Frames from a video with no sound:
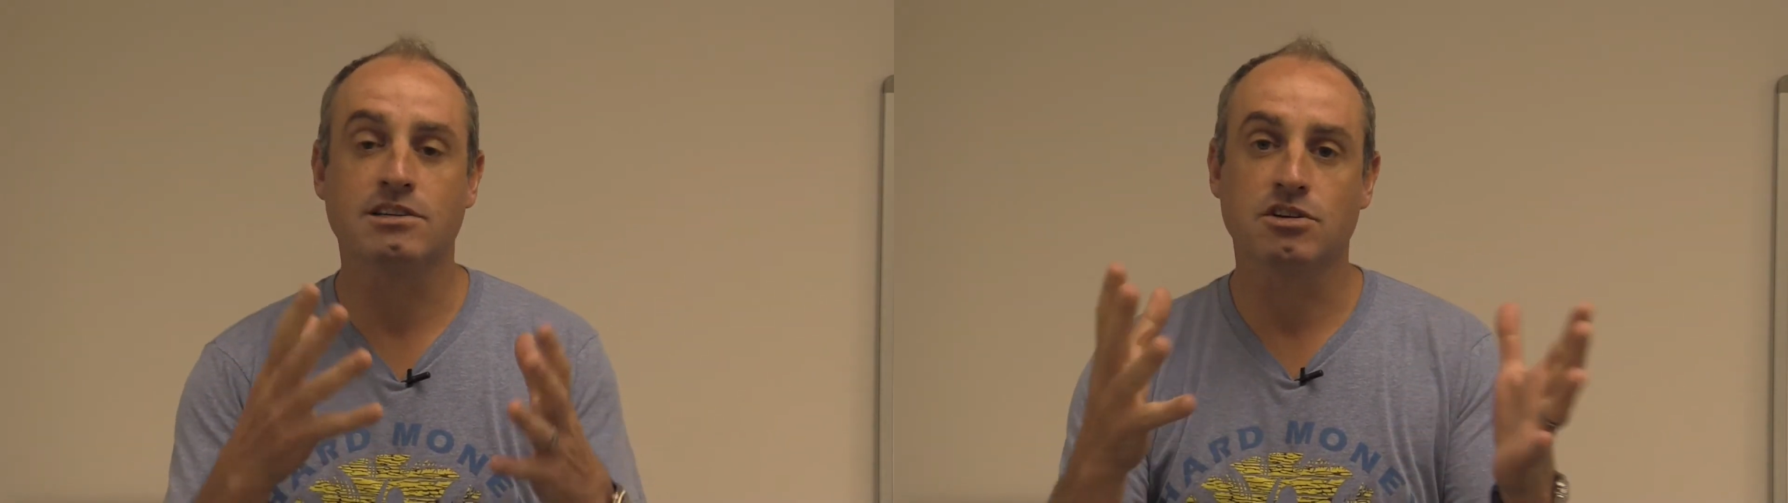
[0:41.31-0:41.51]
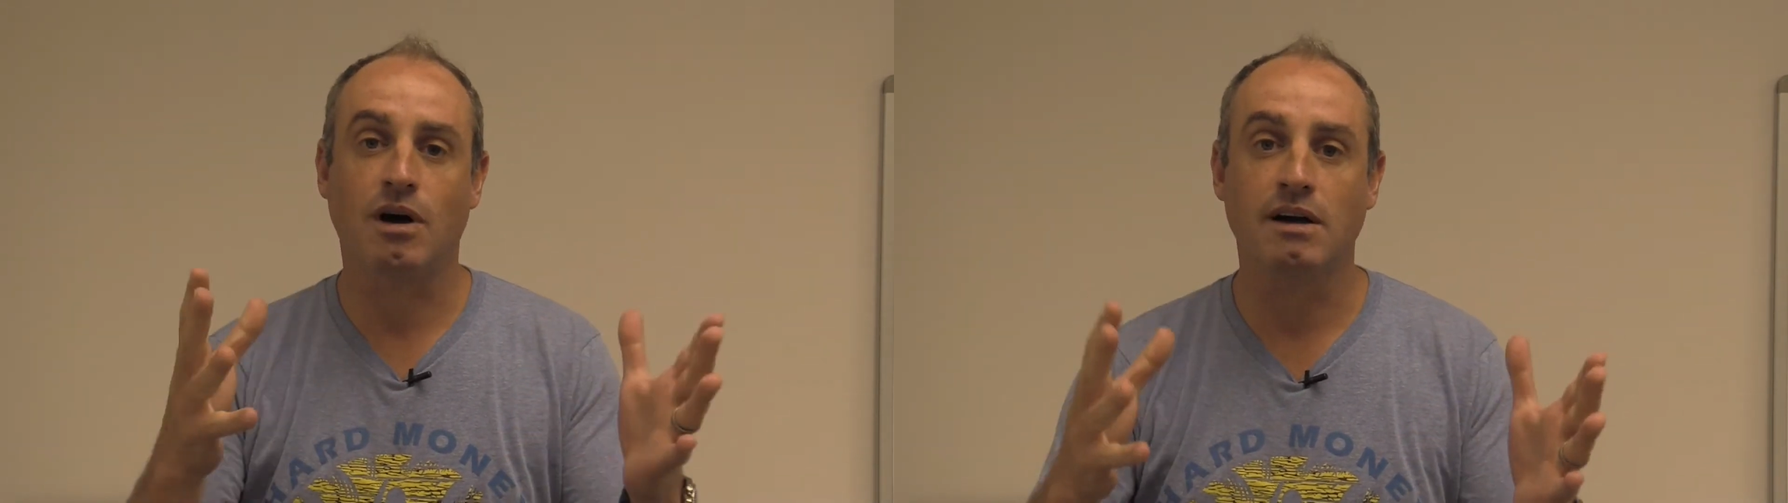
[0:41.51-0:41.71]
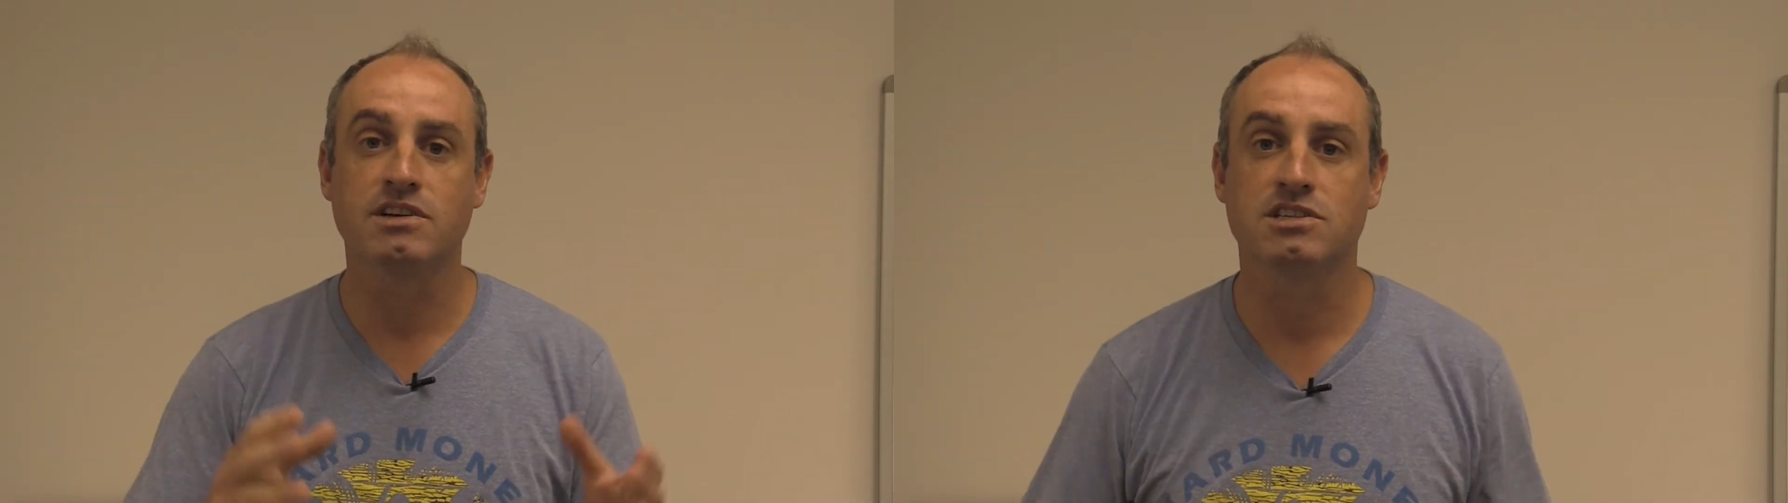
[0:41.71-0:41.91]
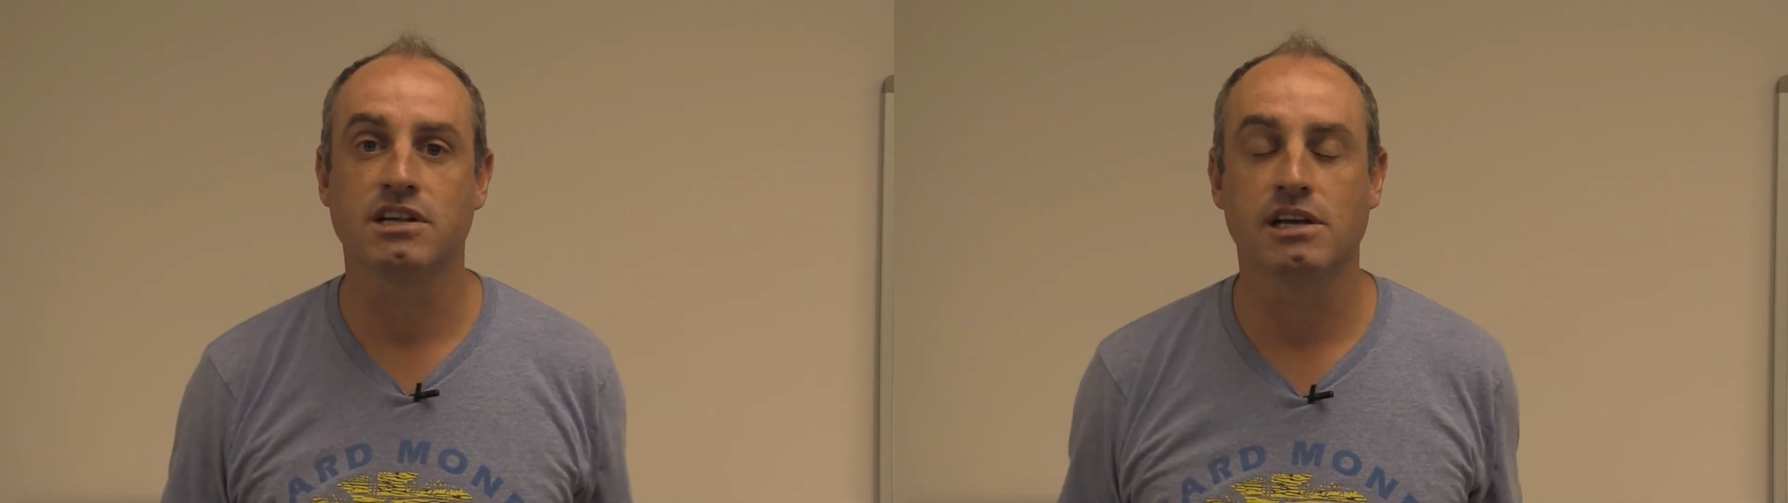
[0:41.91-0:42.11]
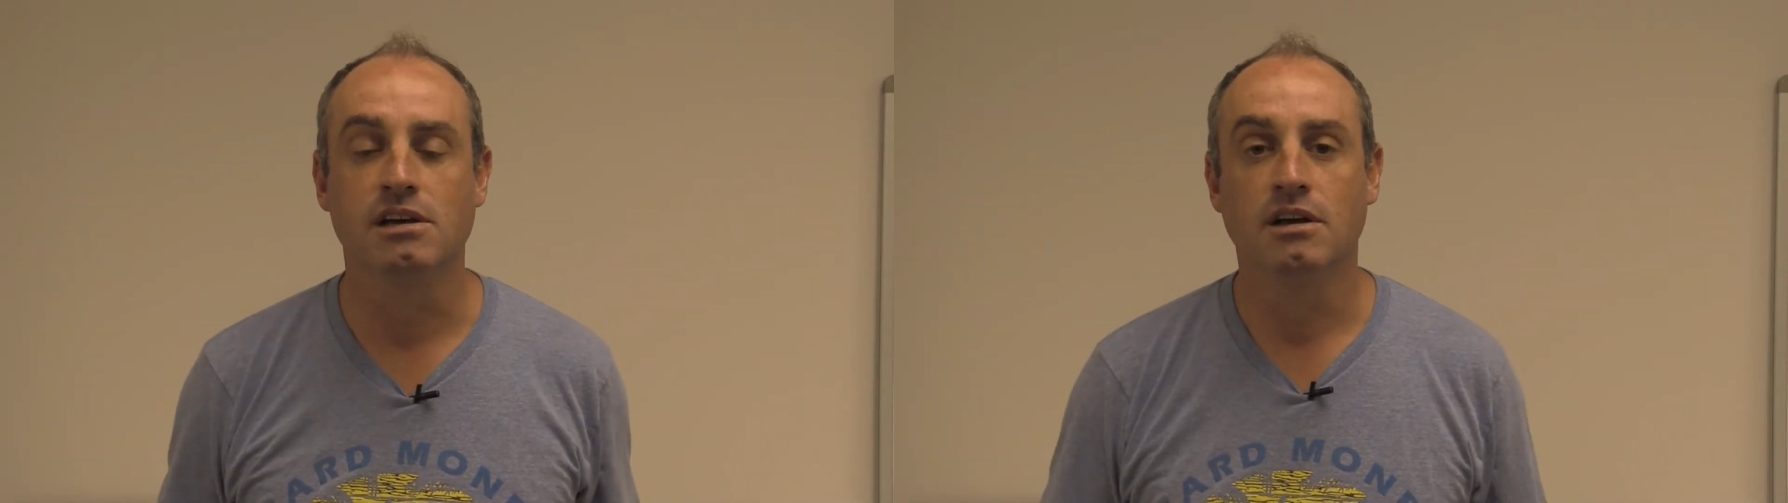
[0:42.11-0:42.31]
So
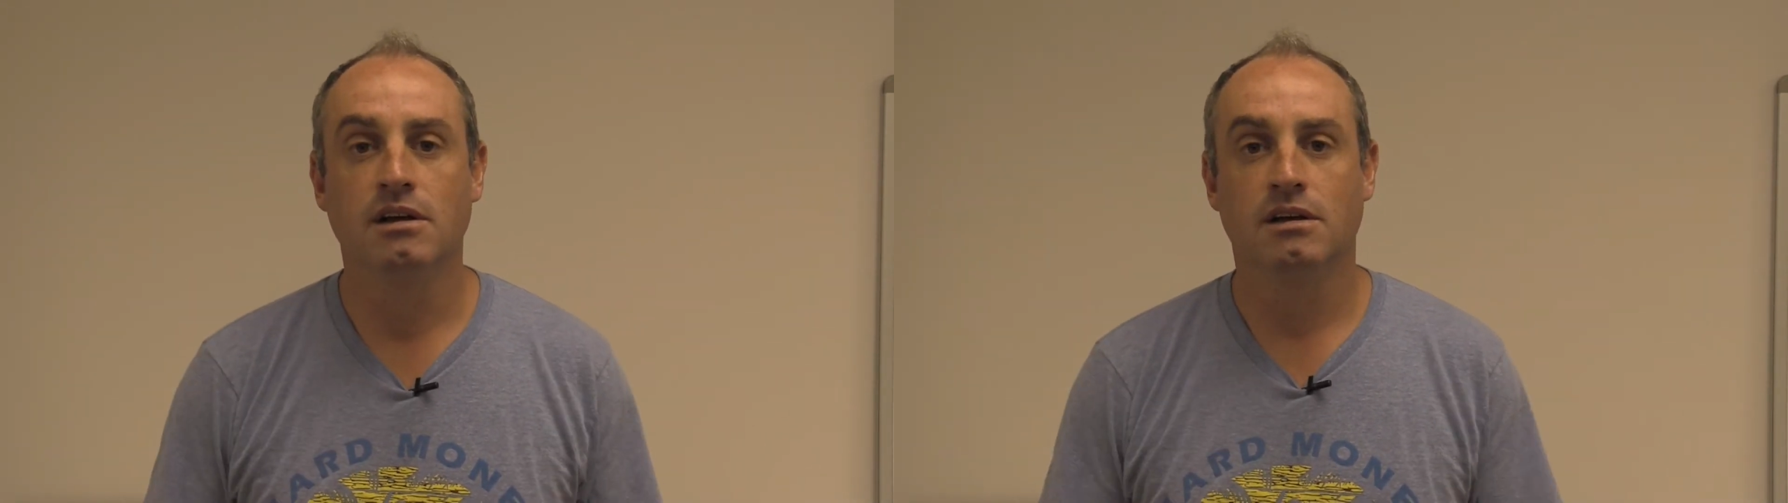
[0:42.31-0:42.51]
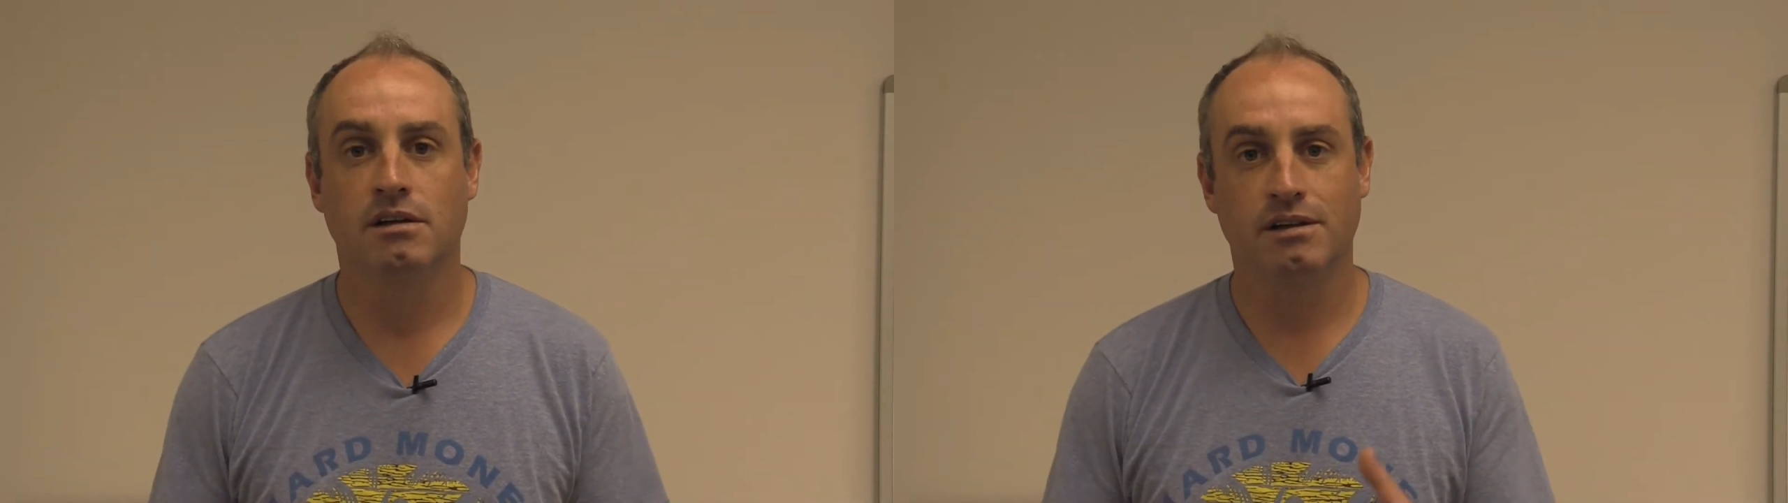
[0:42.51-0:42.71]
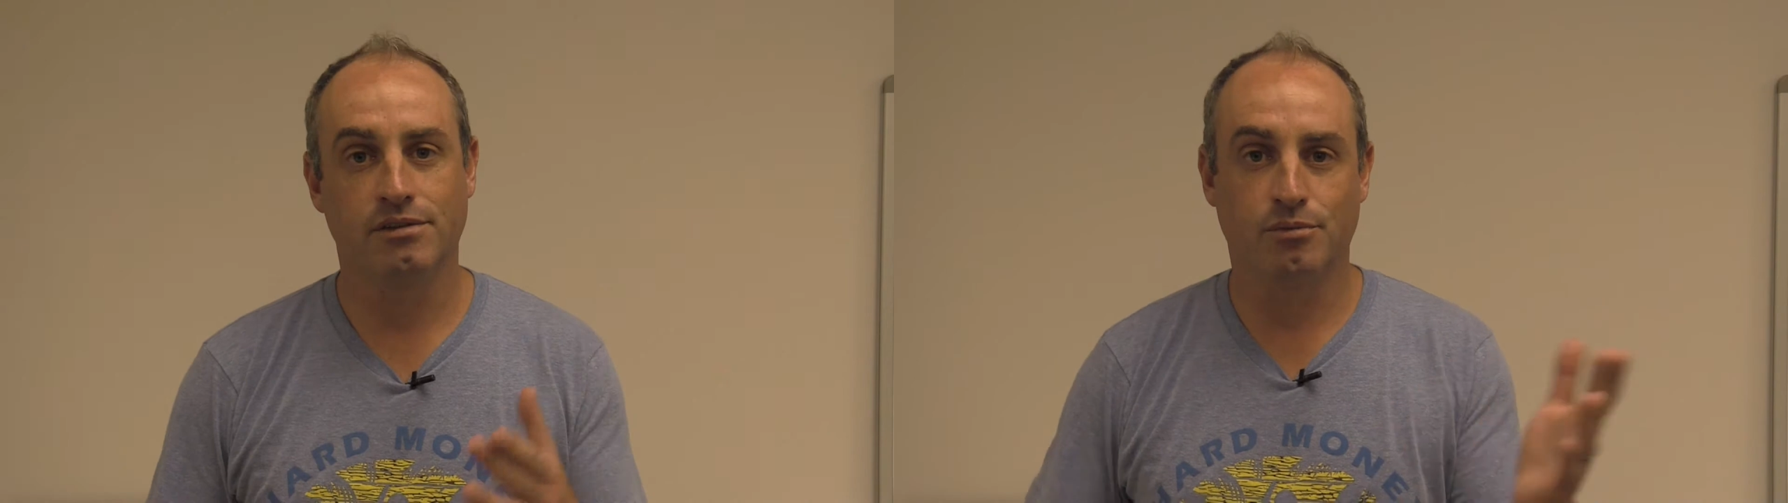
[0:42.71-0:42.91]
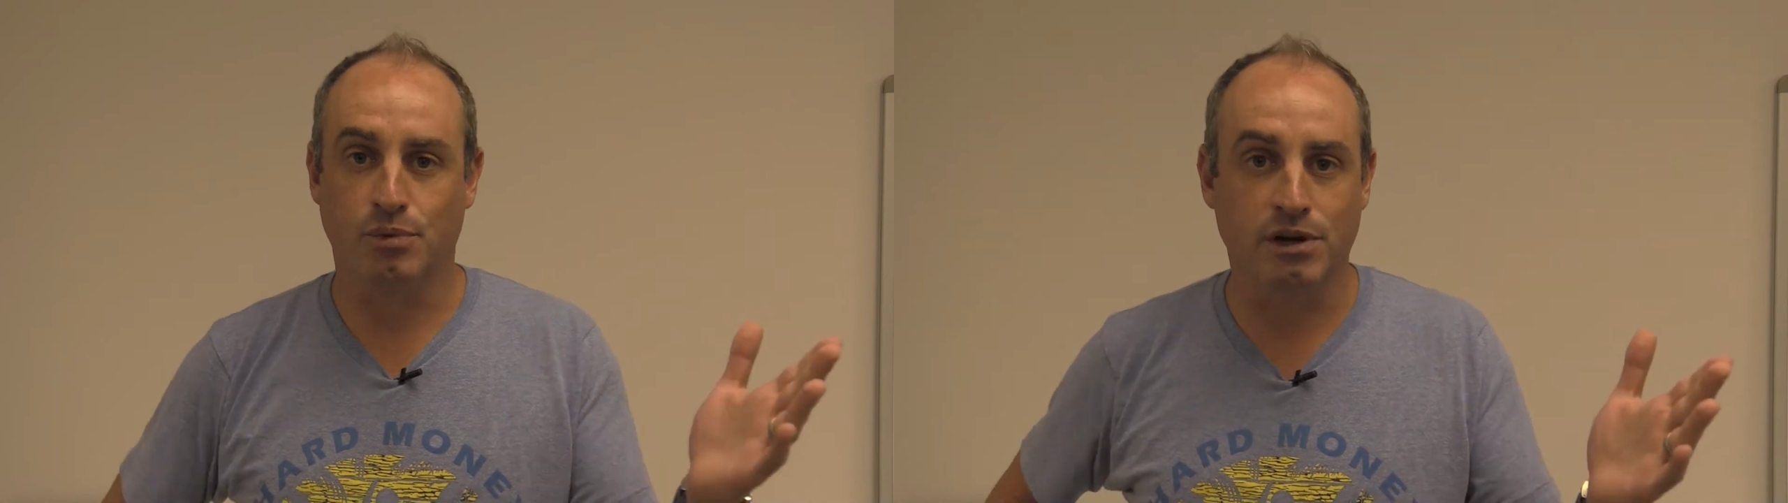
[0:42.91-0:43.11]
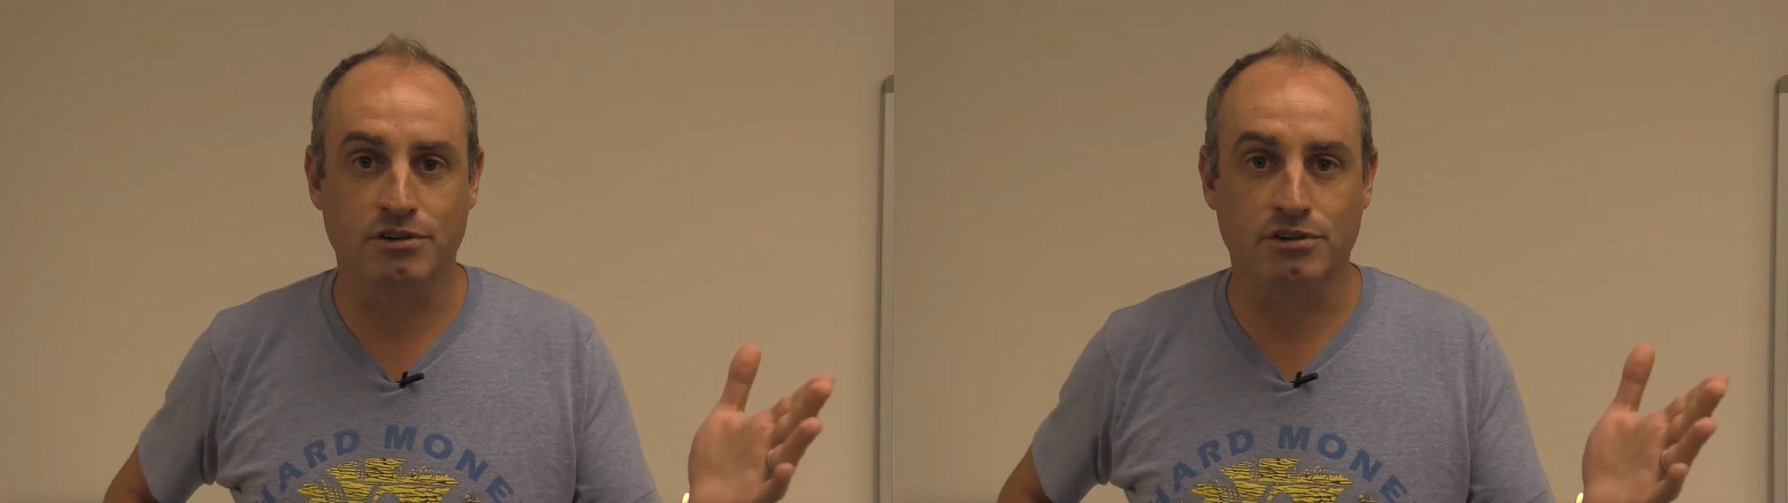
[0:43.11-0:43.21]
obviously, we